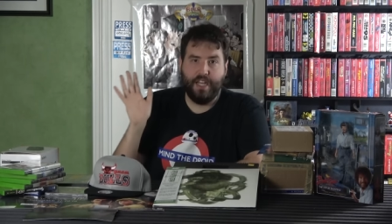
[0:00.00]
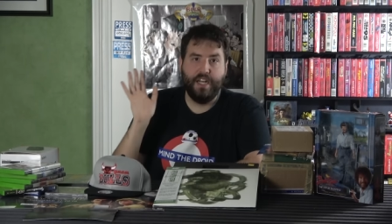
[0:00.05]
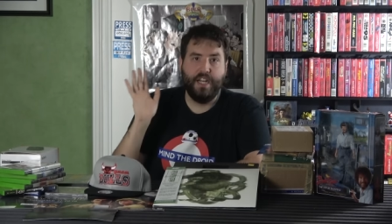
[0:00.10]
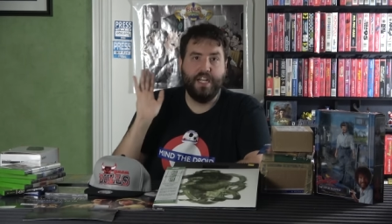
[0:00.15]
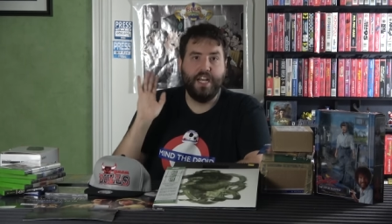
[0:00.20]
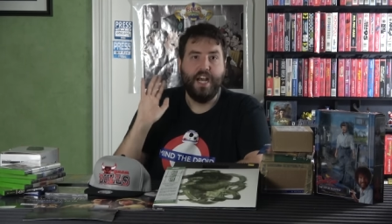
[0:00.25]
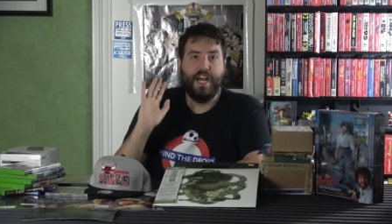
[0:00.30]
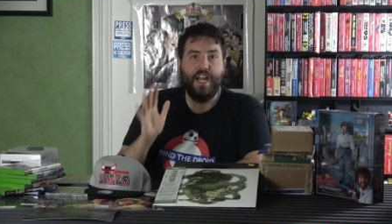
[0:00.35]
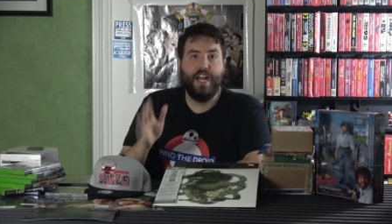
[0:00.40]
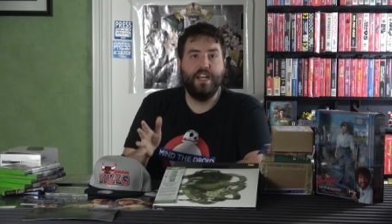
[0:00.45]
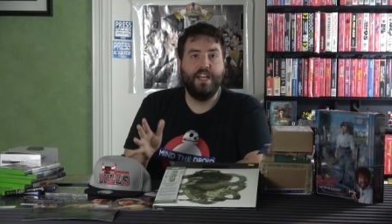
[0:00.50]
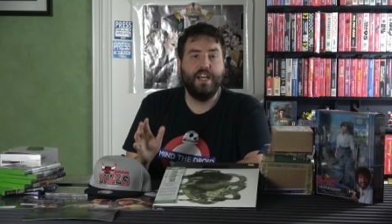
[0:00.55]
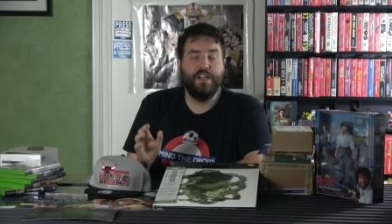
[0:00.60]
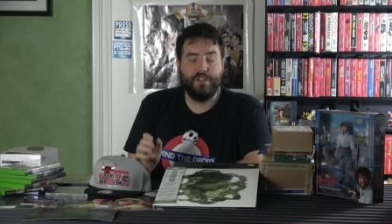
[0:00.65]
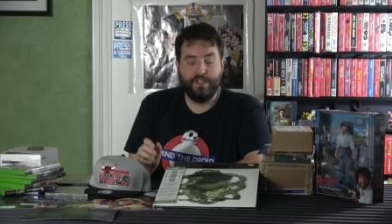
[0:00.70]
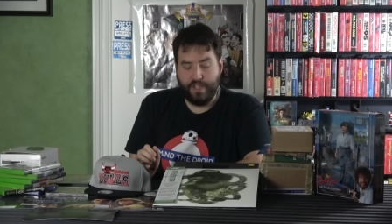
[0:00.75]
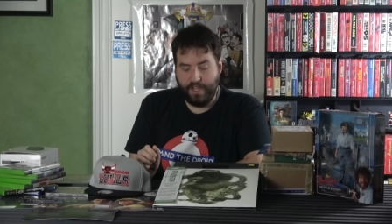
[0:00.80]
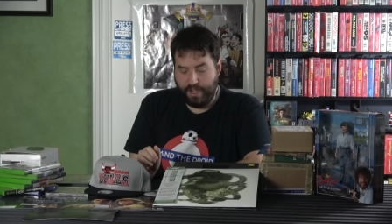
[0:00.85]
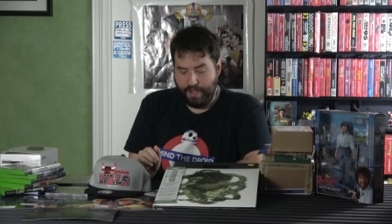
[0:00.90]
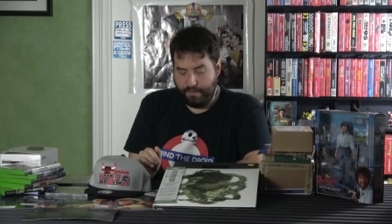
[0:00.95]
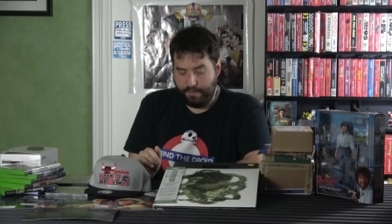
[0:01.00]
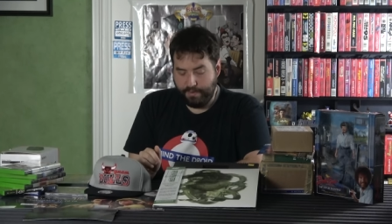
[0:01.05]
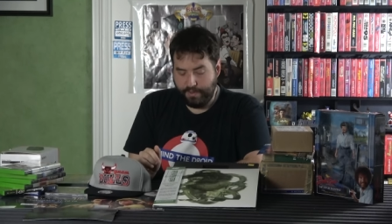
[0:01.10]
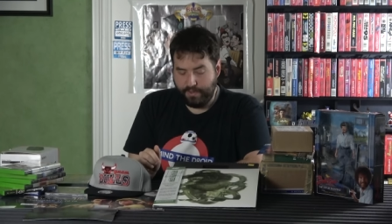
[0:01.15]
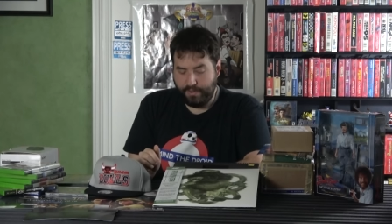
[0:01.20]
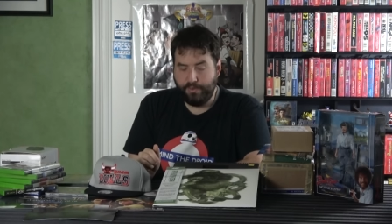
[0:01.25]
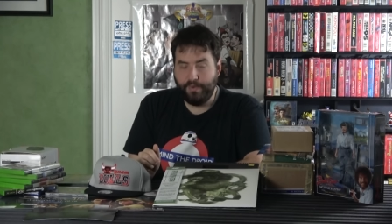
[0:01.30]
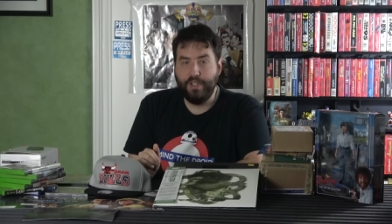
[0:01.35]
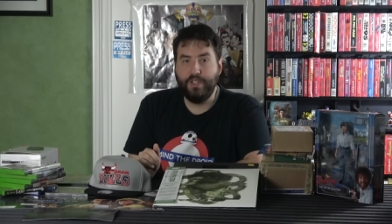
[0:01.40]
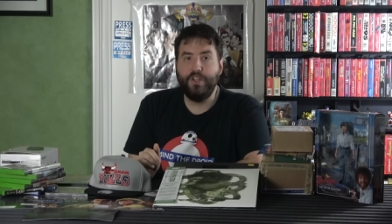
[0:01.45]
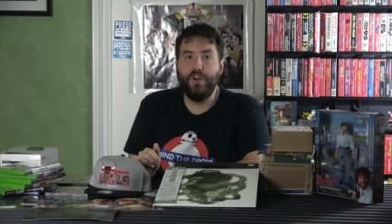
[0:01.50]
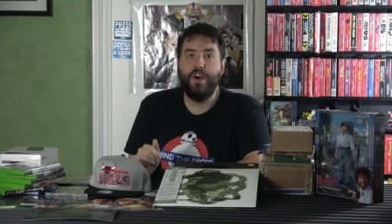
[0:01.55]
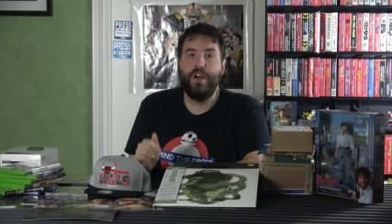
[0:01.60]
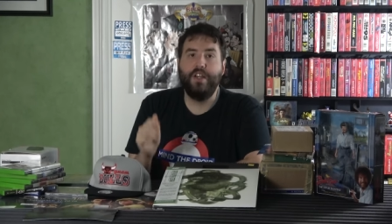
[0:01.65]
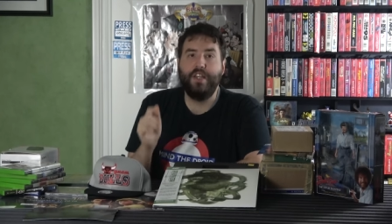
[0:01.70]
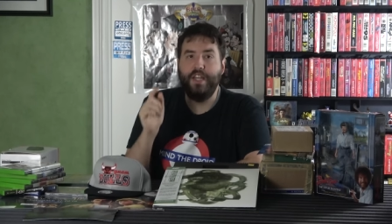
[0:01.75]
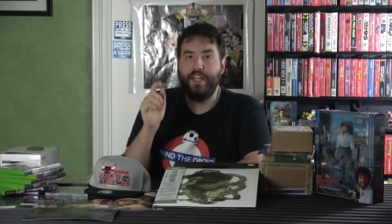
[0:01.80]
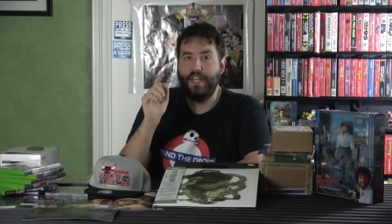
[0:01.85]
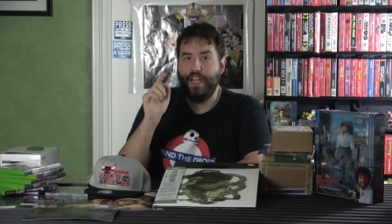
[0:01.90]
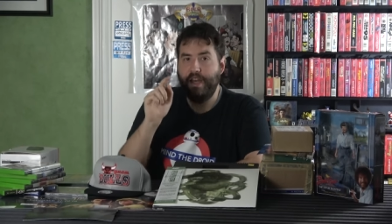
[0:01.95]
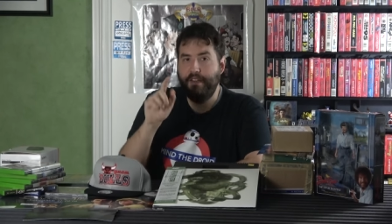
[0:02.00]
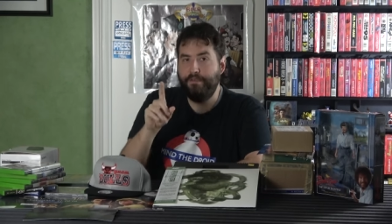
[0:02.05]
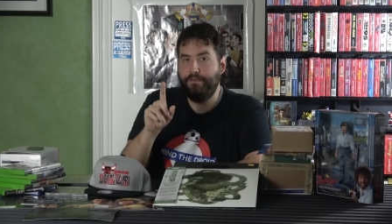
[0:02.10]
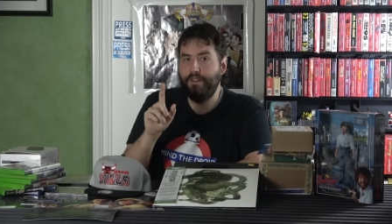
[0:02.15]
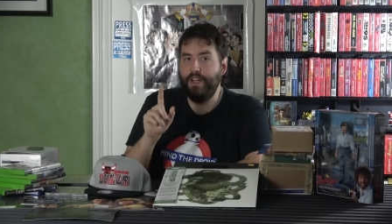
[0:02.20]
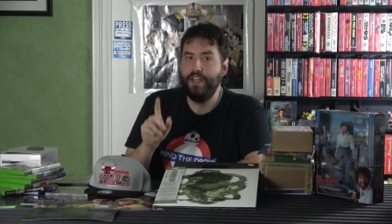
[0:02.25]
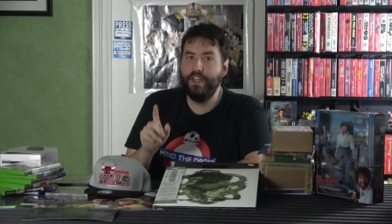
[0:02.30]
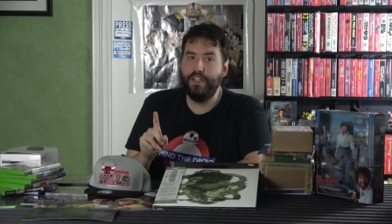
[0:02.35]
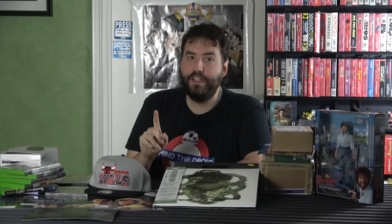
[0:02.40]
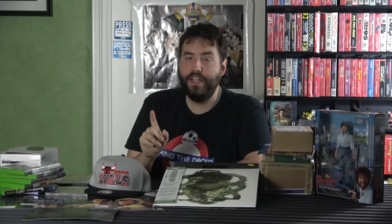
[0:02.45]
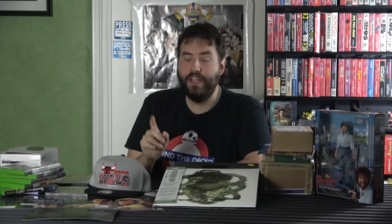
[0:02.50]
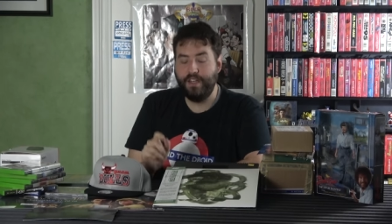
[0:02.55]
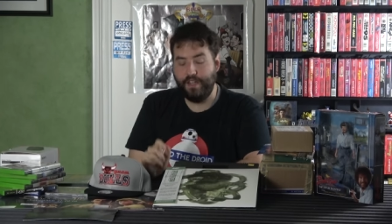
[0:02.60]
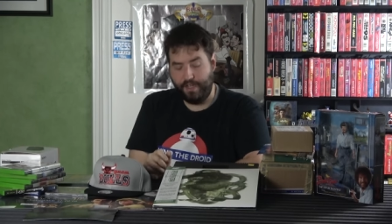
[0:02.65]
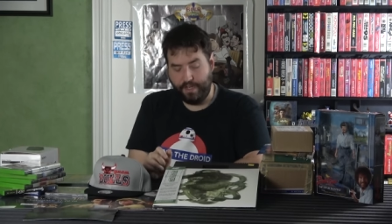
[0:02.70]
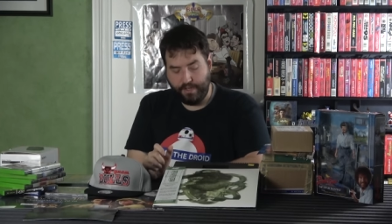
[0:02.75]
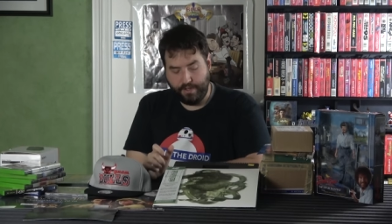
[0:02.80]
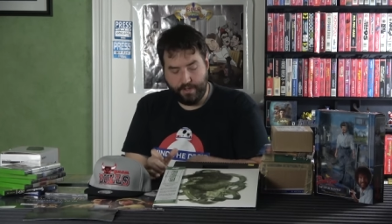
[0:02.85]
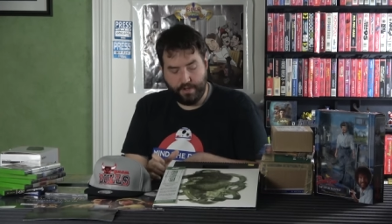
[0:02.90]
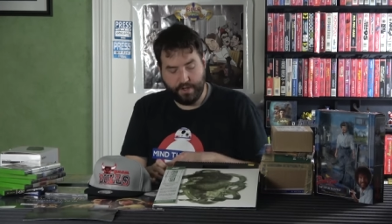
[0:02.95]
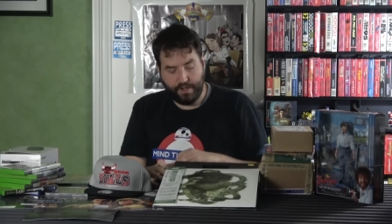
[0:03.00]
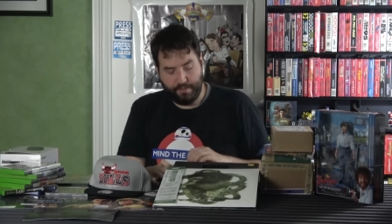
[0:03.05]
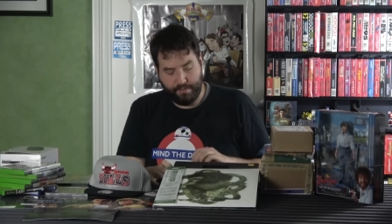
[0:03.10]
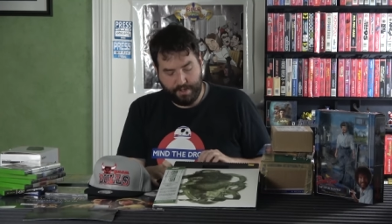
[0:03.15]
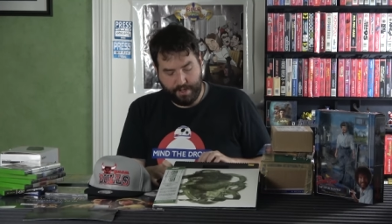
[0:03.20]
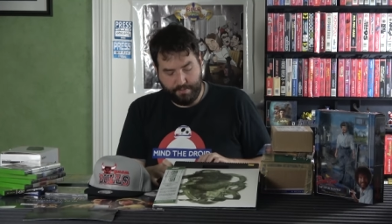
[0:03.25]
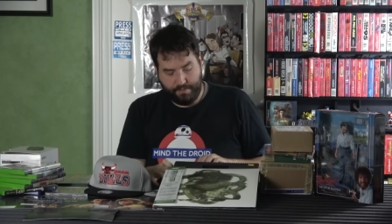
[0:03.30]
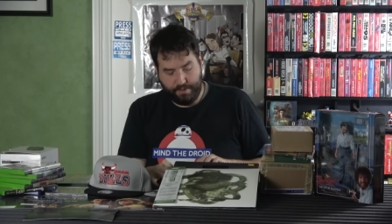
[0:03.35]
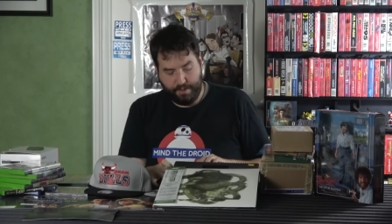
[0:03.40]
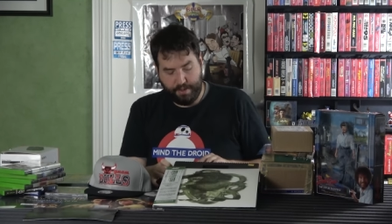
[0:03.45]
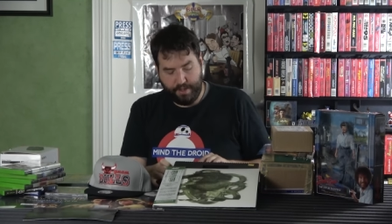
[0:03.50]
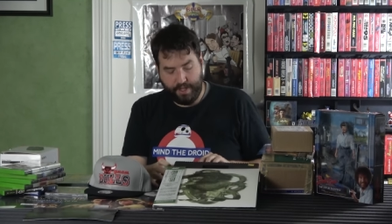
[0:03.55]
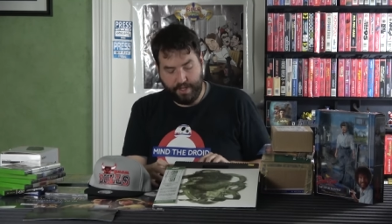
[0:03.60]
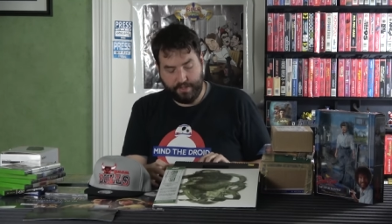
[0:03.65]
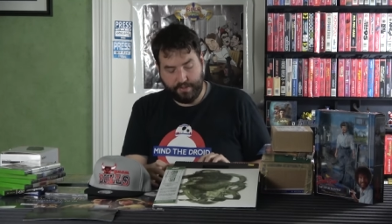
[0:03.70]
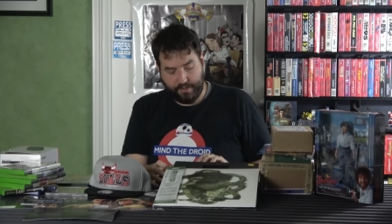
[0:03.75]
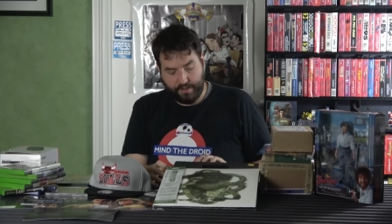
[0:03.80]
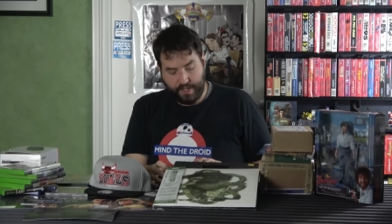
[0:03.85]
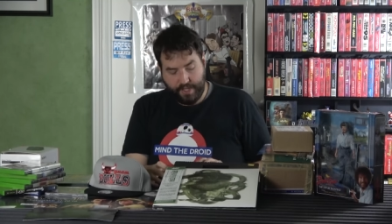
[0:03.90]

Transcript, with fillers: and I got I actually ended up sweet talking a flight attendant into hooking me up with this.